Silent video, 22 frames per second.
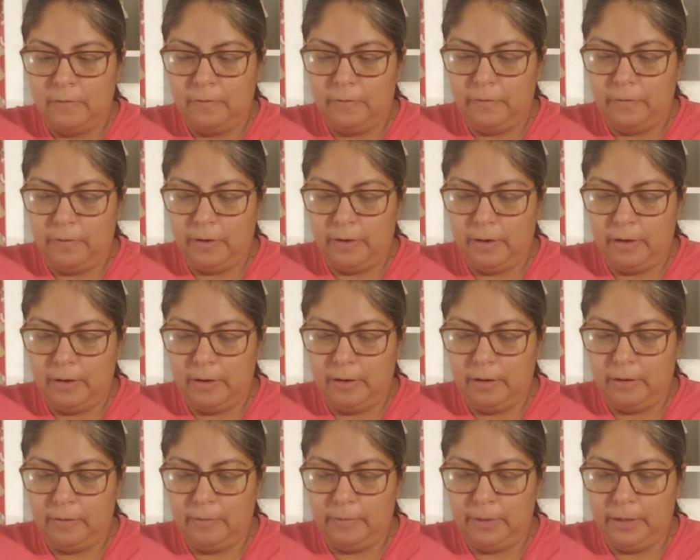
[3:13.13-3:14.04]

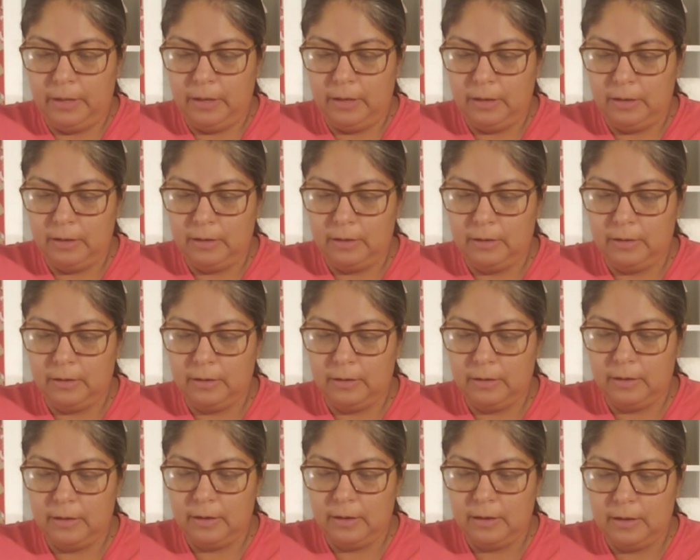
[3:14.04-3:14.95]
from,
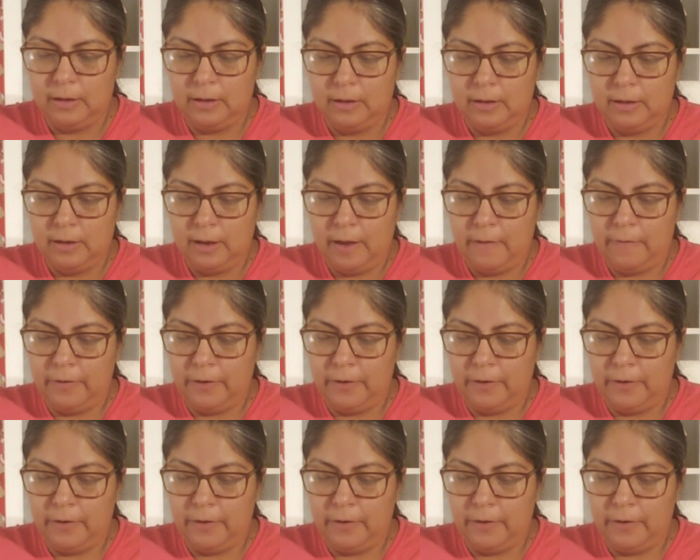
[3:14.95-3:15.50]
I